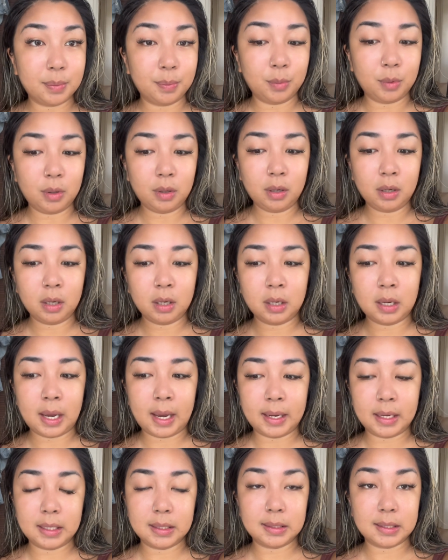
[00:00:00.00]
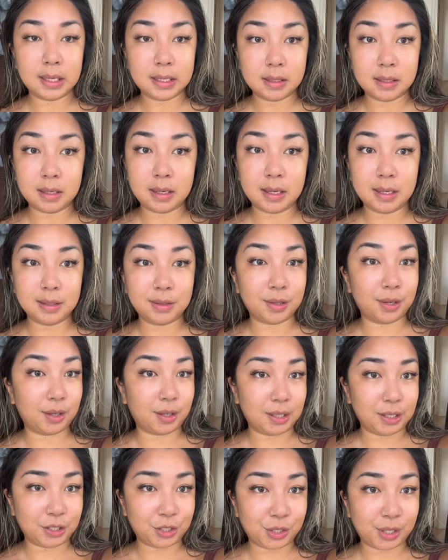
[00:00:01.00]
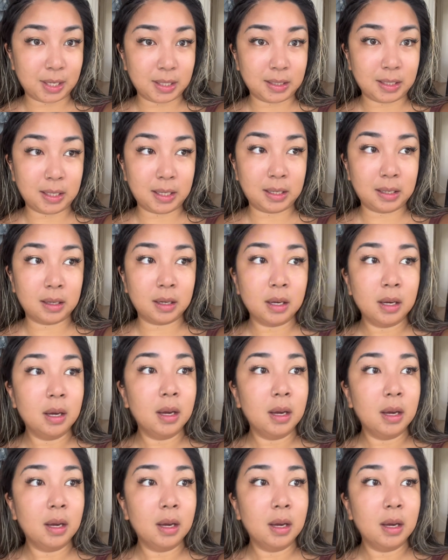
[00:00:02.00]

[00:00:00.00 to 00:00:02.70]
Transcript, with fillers: more high intensity circuit training.